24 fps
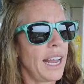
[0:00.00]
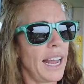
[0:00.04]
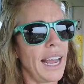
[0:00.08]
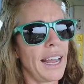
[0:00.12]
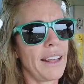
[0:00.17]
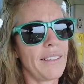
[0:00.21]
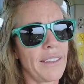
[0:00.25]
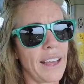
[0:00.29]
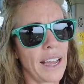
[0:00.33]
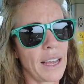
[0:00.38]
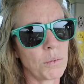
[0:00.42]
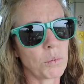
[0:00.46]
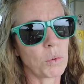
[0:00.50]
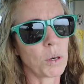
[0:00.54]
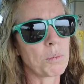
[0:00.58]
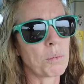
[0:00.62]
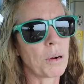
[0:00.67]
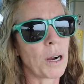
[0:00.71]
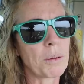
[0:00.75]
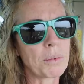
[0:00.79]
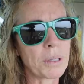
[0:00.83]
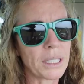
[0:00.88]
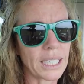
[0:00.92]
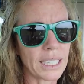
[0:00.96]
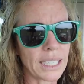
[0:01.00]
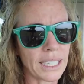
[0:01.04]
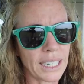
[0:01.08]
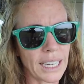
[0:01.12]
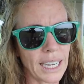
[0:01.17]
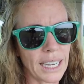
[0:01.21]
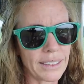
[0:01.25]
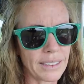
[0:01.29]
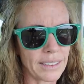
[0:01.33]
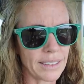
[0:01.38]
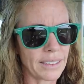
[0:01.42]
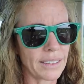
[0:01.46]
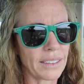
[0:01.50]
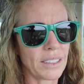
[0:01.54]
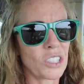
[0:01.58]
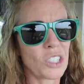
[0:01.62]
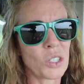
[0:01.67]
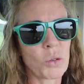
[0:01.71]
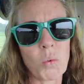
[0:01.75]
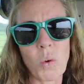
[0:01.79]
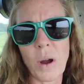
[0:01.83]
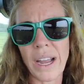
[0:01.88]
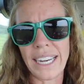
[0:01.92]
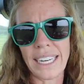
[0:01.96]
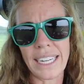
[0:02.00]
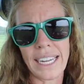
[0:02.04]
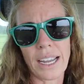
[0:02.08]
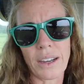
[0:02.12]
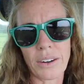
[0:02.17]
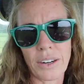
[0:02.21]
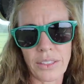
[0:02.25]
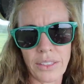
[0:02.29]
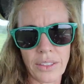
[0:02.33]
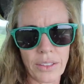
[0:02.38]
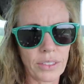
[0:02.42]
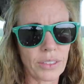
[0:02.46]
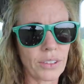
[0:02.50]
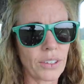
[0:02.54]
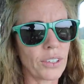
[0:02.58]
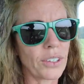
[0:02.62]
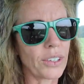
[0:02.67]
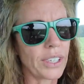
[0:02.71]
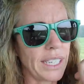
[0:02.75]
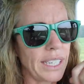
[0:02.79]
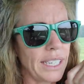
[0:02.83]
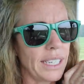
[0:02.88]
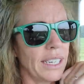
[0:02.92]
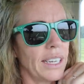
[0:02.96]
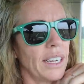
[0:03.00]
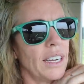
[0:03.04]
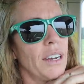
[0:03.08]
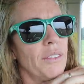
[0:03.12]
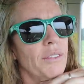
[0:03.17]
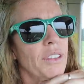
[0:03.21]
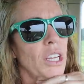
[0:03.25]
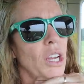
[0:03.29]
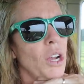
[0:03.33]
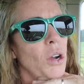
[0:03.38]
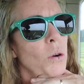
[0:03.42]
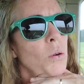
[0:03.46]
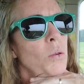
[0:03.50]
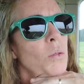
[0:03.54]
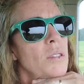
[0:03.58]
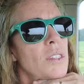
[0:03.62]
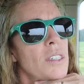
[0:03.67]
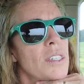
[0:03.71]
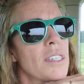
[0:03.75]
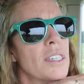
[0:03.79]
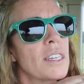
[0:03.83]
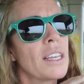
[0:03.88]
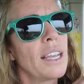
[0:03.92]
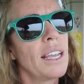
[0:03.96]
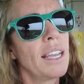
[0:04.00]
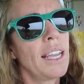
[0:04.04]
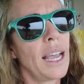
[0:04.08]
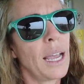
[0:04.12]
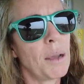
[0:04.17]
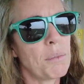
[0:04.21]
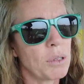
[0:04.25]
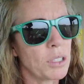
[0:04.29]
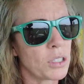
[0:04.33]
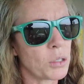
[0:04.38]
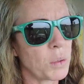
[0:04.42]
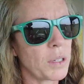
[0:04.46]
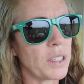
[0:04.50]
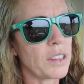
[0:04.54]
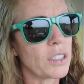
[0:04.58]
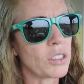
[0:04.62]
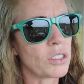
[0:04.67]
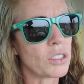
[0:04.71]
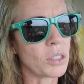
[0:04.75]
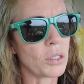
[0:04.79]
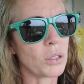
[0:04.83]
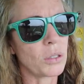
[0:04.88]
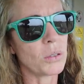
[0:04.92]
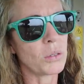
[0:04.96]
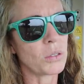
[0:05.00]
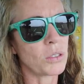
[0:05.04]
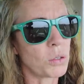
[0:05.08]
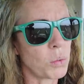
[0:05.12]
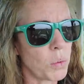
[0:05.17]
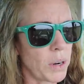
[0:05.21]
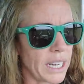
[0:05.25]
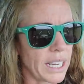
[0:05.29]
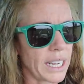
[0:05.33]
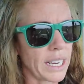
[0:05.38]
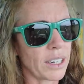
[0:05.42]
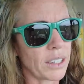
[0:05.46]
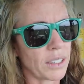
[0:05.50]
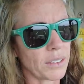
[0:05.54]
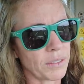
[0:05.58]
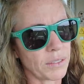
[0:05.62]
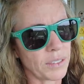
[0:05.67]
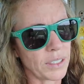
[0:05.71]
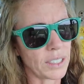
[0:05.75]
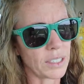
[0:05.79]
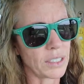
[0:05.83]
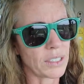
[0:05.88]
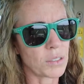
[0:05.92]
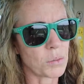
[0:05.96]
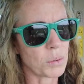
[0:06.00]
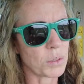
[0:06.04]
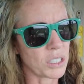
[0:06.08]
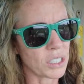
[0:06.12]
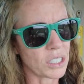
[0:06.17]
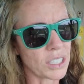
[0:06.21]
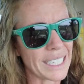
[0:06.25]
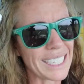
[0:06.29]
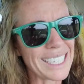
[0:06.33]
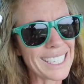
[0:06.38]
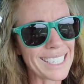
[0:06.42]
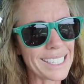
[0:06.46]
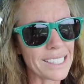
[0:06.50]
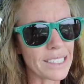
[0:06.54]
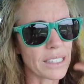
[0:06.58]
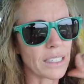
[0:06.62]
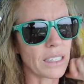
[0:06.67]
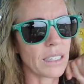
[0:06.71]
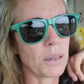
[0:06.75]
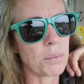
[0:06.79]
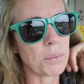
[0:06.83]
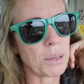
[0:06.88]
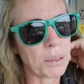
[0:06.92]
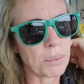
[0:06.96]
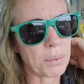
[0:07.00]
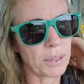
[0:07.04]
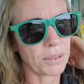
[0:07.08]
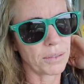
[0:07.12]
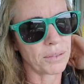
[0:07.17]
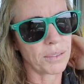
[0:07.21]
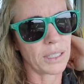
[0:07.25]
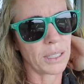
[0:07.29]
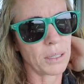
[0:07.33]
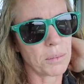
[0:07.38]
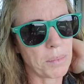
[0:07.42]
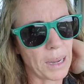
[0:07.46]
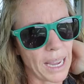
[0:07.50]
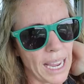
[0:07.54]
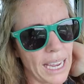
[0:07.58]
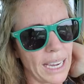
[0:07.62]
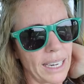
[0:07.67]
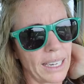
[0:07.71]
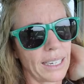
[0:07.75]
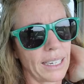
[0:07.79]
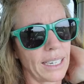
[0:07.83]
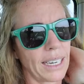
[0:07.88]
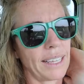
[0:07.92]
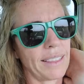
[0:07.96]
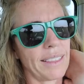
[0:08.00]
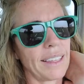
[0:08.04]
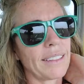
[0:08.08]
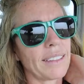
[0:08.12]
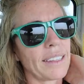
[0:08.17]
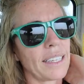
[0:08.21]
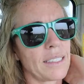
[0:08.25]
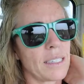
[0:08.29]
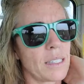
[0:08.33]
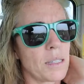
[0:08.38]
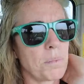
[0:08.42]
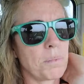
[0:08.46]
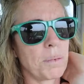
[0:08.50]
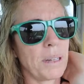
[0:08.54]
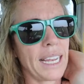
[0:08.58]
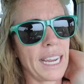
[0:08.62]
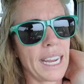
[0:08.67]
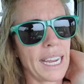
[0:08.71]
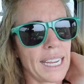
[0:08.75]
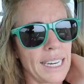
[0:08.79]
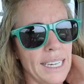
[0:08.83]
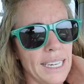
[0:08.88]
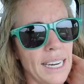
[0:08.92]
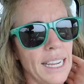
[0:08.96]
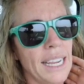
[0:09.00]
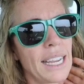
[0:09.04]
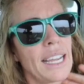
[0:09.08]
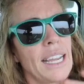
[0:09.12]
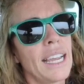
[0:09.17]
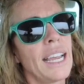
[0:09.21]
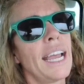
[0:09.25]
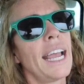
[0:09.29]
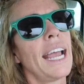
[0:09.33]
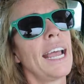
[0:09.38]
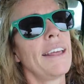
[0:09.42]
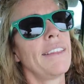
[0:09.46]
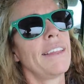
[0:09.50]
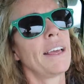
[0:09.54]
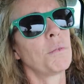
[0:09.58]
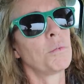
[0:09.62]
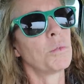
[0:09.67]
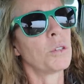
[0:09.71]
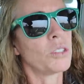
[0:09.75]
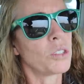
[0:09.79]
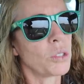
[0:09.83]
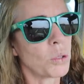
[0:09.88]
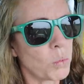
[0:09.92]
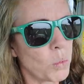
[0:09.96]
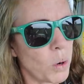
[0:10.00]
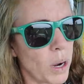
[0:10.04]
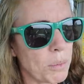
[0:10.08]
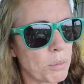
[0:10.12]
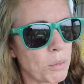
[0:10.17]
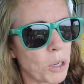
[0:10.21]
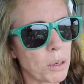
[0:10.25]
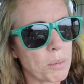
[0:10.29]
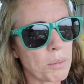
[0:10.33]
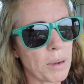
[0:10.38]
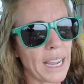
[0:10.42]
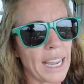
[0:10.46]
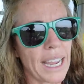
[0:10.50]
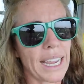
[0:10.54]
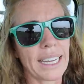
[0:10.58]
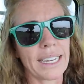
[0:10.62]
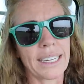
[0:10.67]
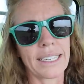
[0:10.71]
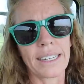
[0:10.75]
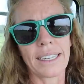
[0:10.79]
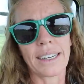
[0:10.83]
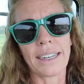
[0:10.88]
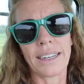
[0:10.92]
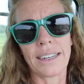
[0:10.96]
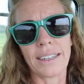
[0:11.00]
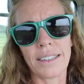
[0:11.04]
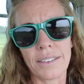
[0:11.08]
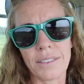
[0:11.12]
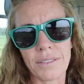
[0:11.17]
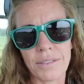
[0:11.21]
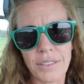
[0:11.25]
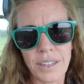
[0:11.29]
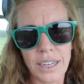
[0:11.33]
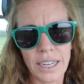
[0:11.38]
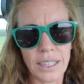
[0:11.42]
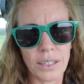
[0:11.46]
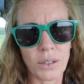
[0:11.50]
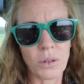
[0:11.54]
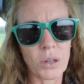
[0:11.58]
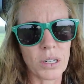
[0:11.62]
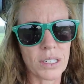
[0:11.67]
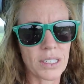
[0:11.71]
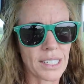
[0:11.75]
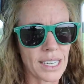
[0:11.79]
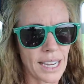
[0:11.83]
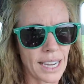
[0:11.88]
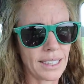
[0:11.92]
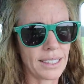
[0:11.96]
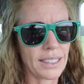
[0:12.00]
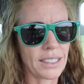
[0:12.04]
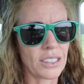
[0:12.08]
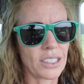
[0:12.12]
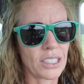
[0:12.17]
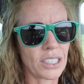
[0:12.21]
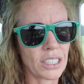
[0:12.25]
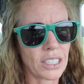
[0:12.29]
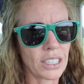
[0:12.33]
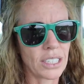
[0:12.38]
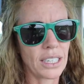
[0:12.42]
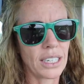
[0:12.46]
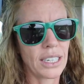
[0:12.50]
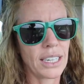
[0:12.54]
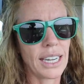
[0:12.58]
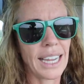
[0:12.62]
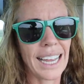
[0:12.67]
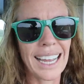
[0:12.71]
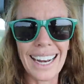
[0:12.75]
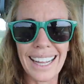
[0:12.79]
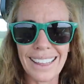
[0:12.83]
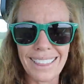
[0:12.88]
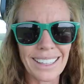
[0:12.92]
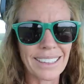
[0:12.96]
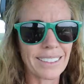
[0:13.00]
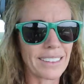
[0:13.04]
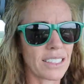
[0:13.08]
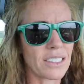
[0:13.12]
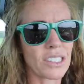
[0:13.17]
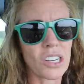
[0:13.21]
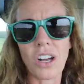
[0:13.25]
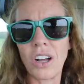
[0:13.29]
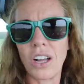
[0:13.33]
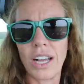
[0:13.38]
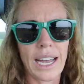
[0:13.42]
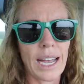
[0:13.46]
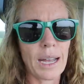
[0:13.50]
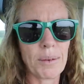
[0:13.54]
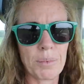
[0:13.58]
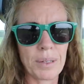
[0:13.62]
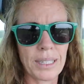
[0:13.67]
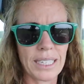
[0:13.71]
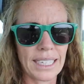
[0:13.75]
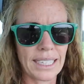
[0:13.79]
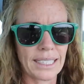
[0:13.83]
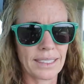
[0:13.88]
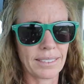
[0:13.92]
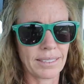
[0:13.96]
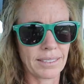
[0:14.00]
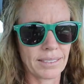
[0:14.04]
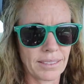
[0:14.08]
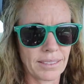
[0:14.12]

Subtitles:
And then we're probably going to cut 20 out of the 30 of the oats, and between the two 20 acre fields we should easily be able to fill a bag, and I think that's the plan. And then we'll do one more bag of corn silage, and I think that's all happening